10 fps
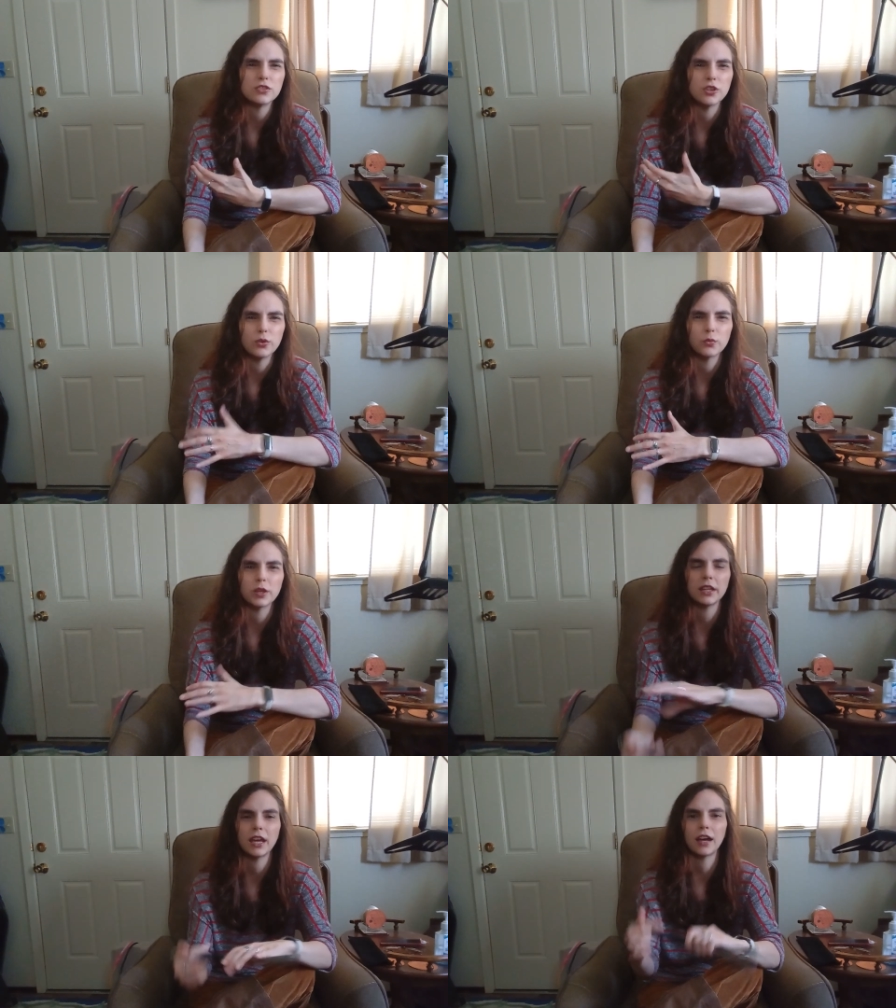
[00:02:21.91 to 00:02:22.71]
don't
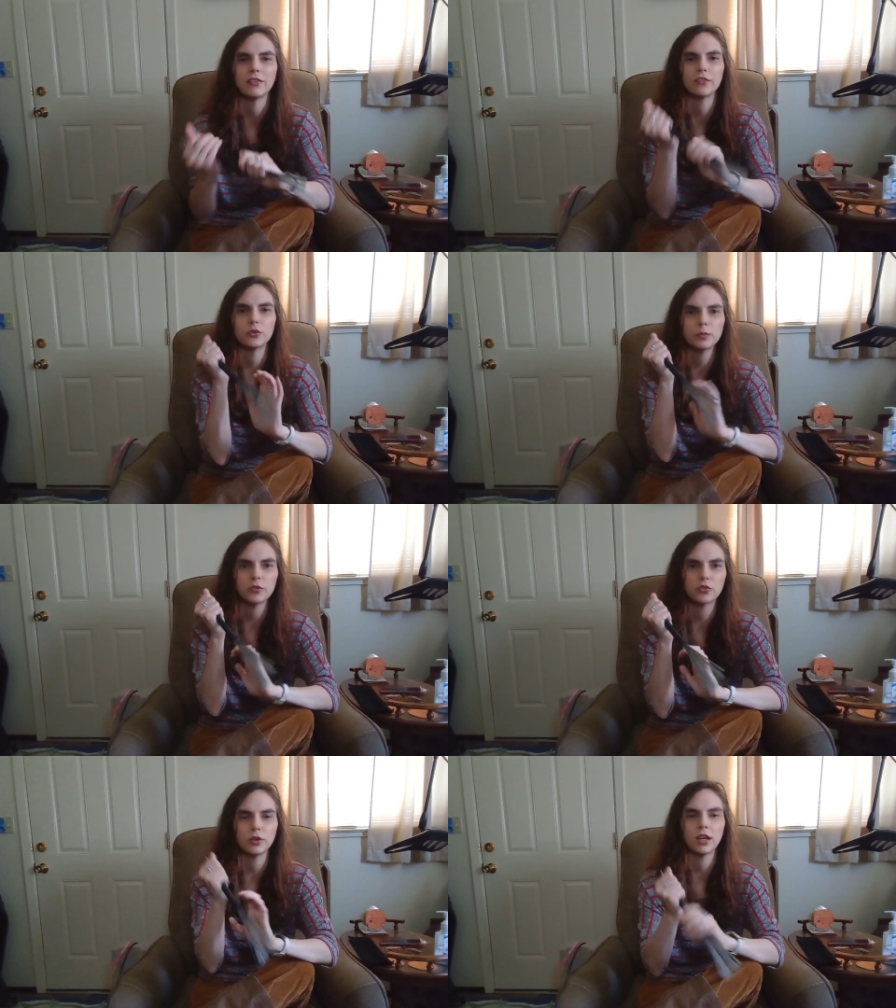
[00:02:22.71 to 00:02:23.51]
really have grip
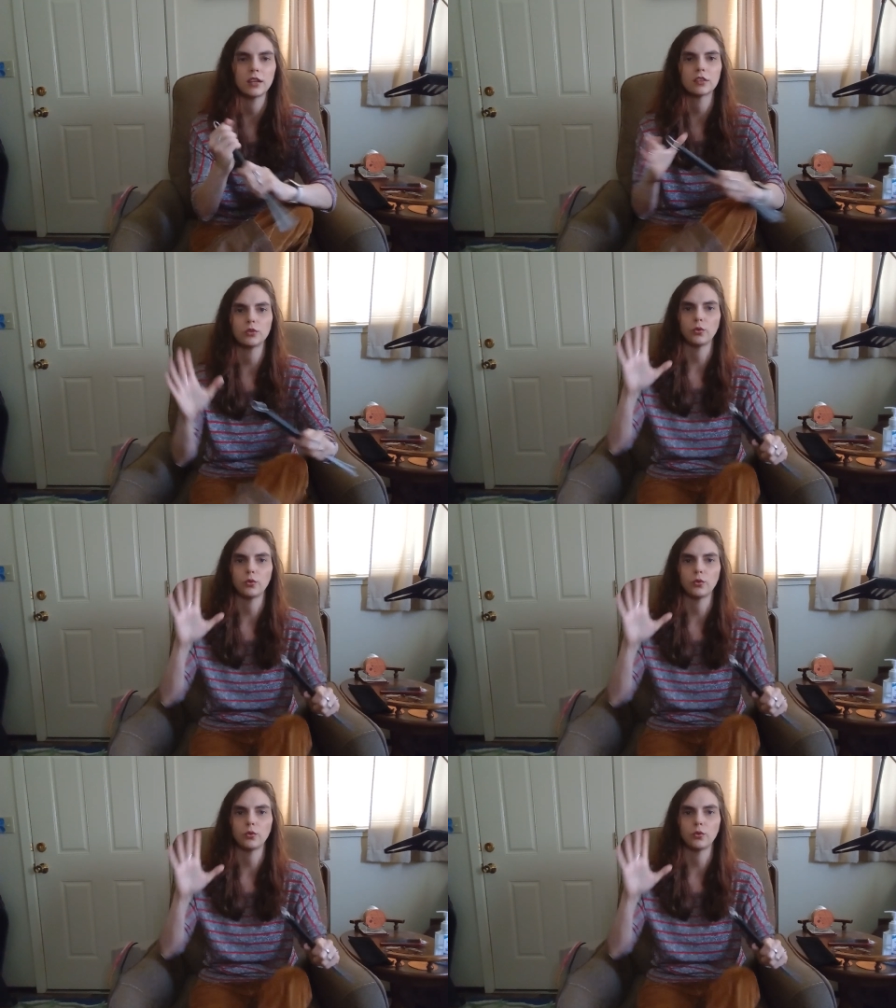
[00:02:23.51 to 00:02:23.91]
strength